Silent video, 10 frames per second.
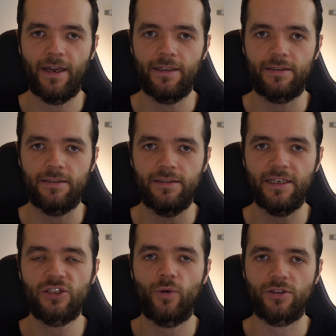that
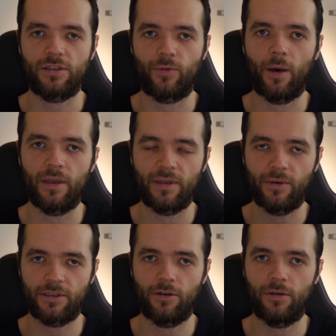this was the problem that
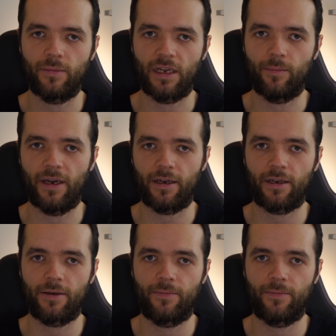was holding him back.